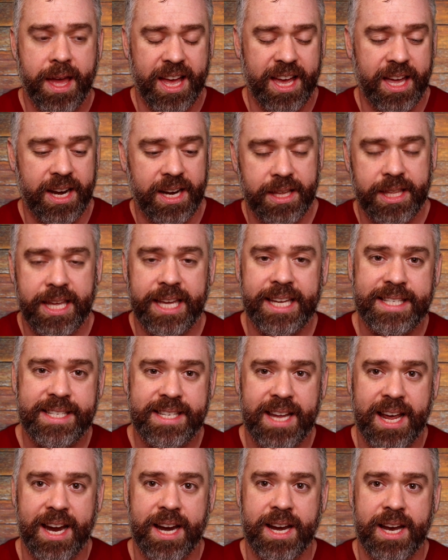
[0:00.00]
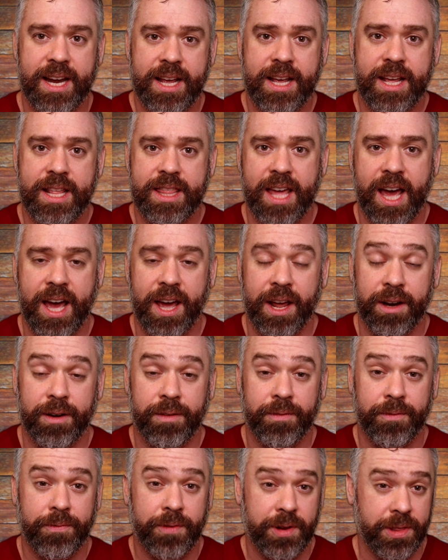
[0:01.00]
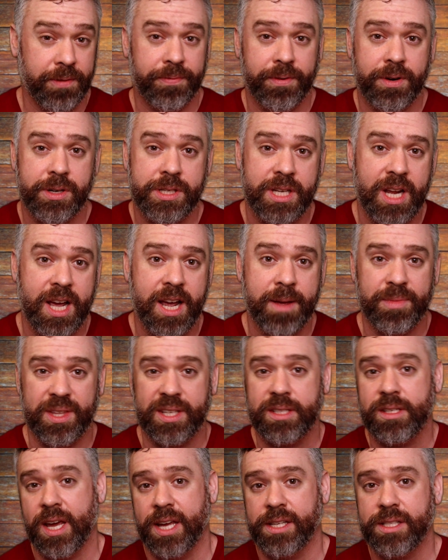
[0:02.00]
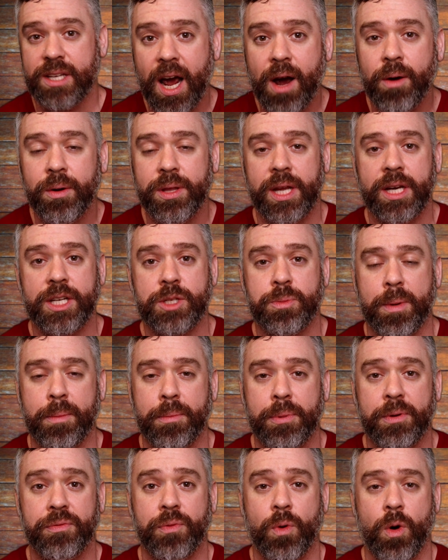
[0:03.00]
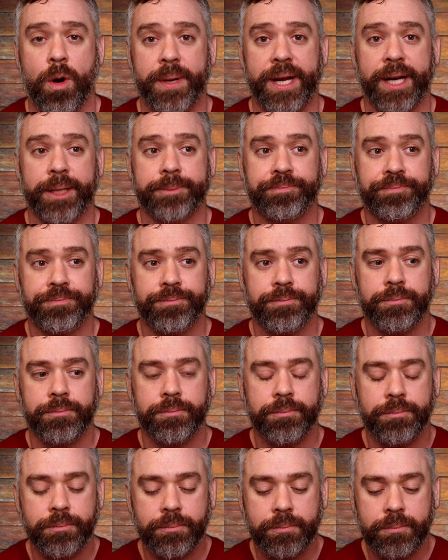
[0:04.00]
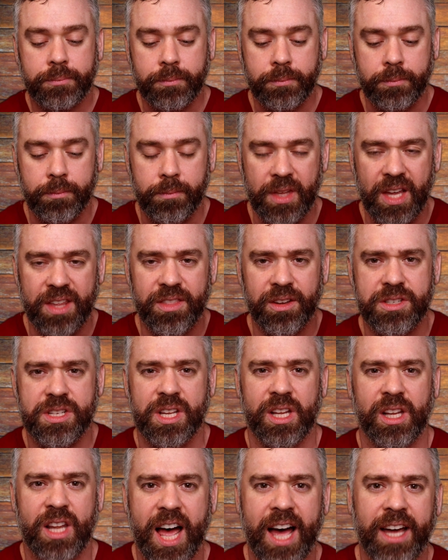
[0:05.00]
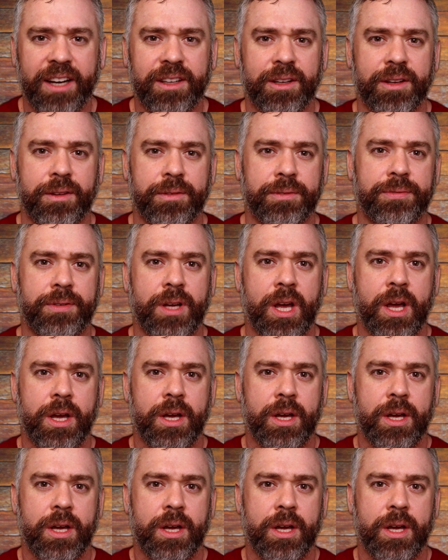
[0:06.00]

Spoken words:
And he said that for the first time this last hour that he's been performing, there's a lot of